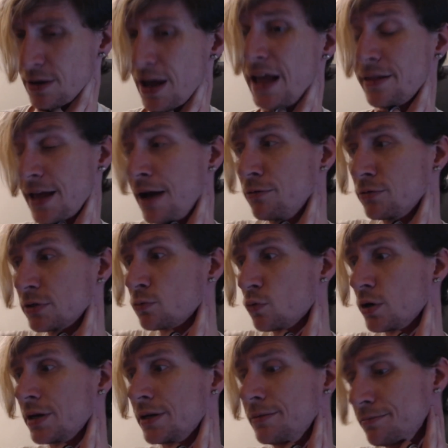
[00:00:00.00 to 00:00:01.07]
and that was
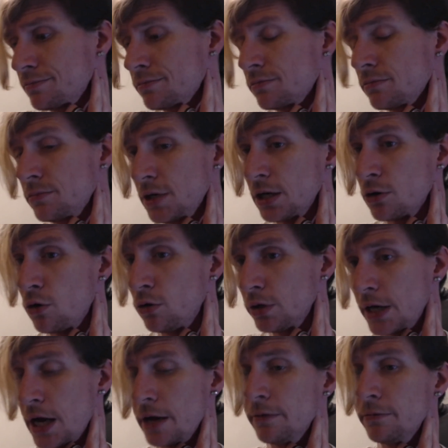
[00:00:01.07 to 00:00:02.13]
one Nicole
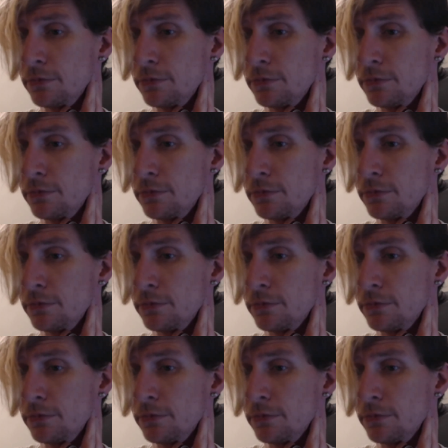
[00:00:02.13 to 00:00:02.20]
and I